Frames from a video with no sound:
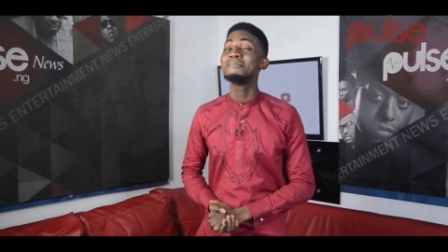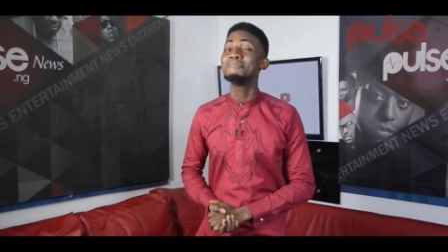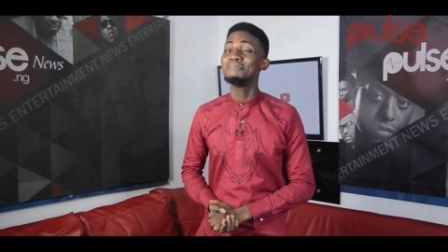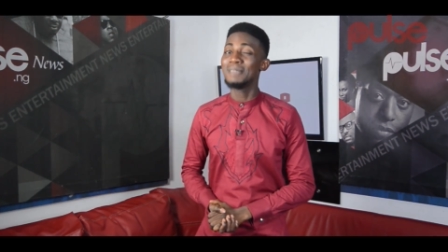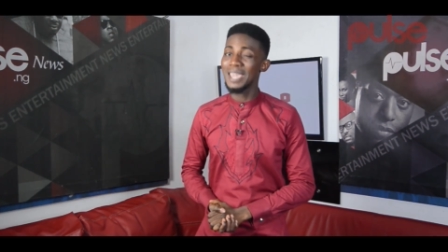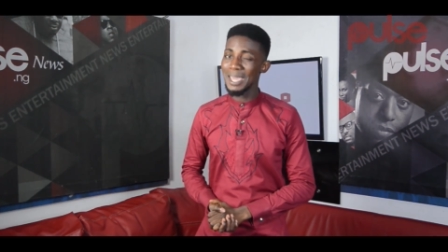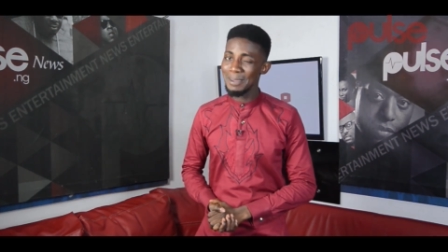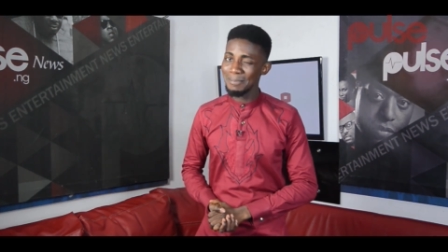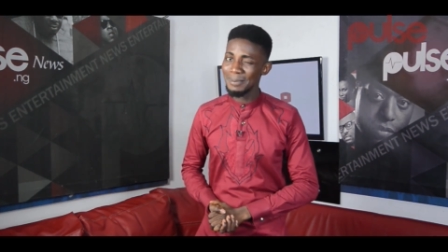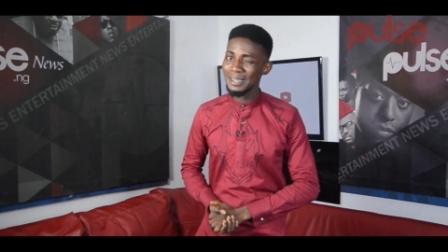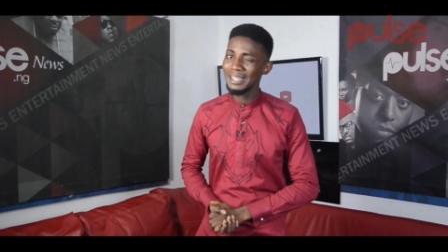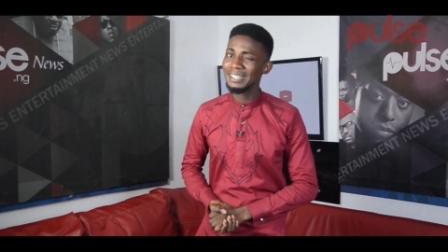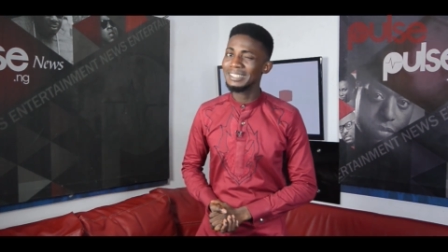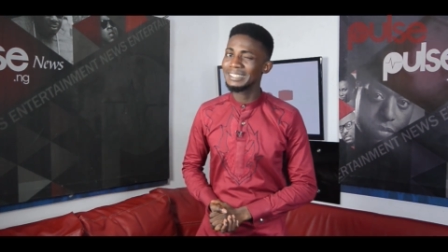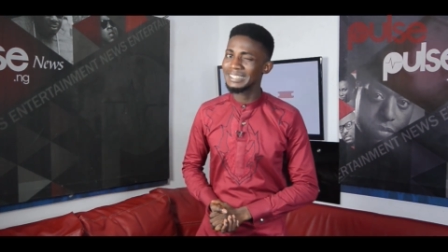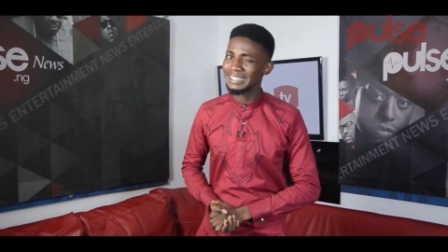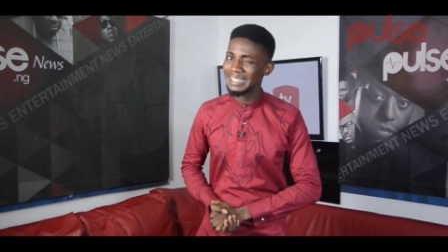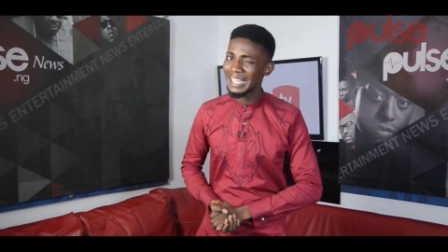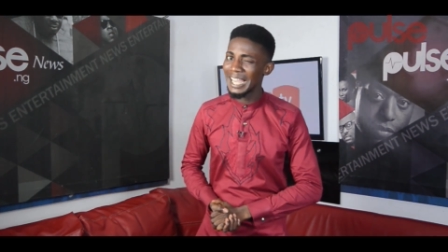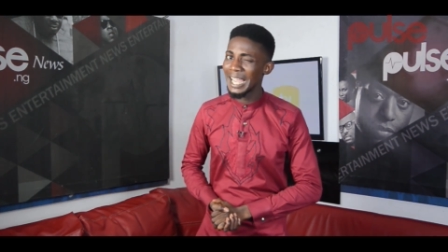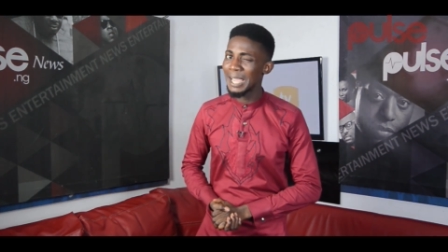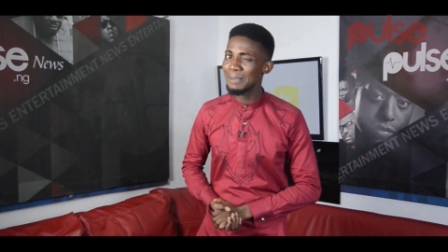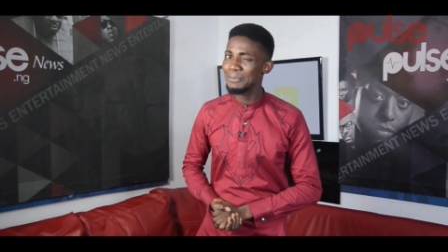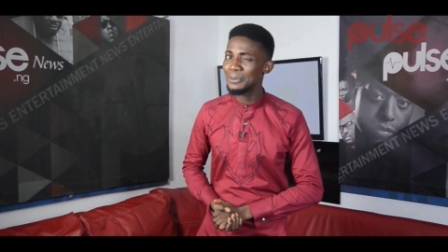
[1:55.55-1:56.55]
maybe it's
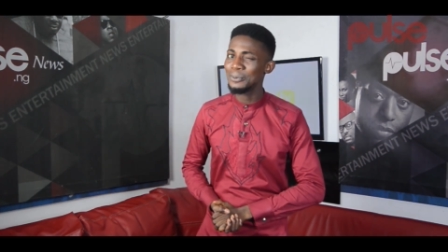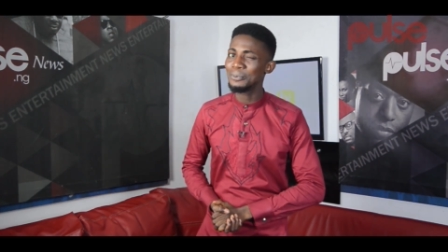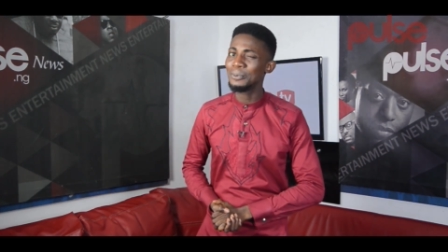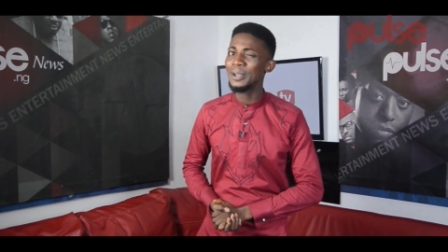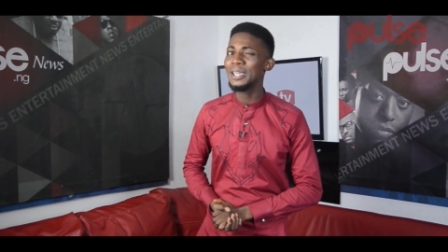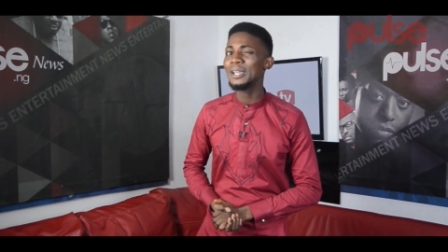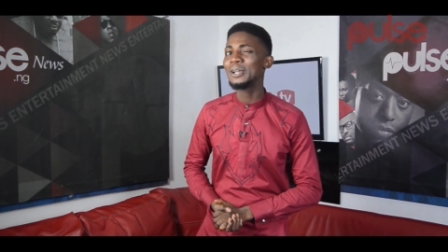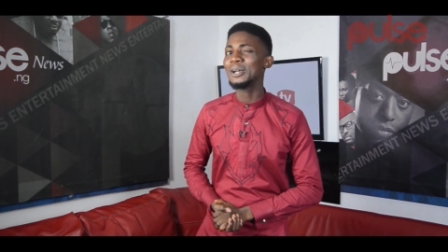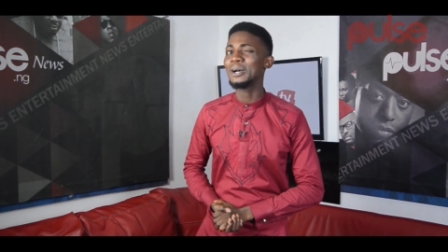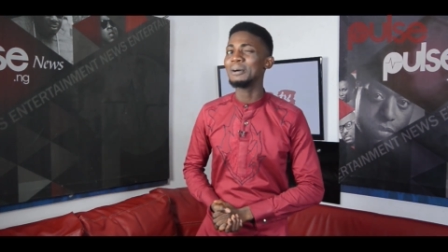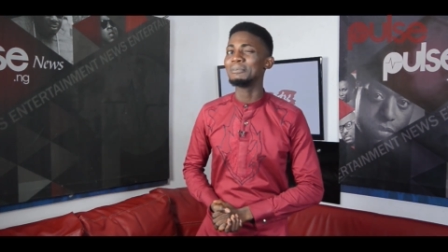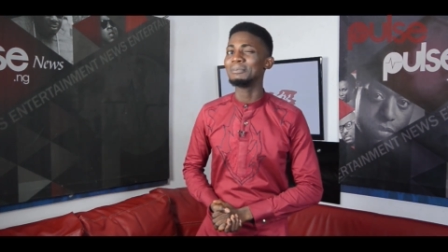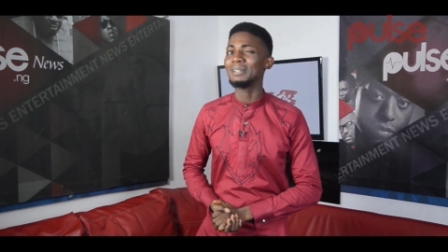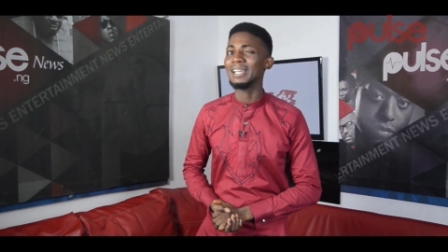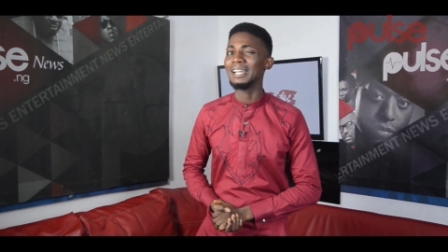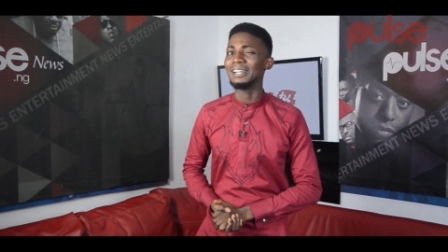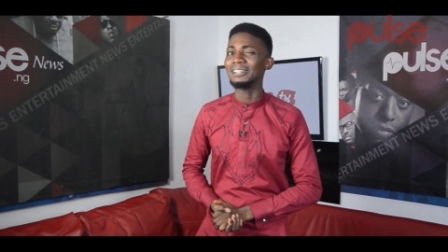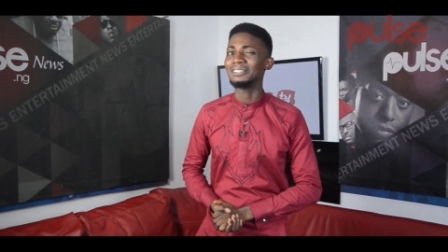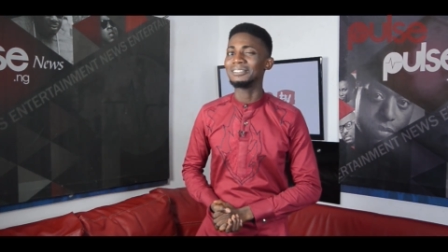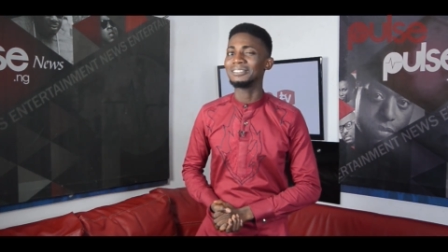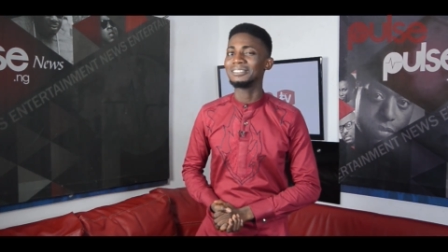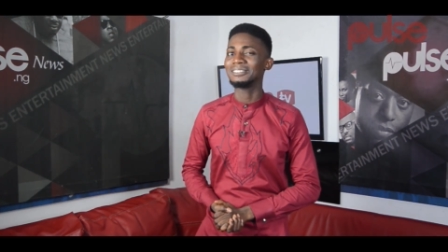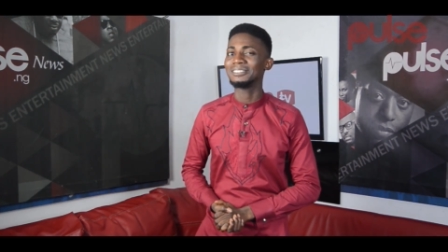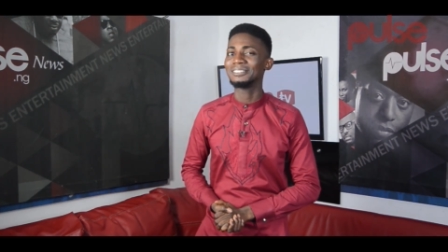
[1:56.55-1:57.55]
time you wake up now.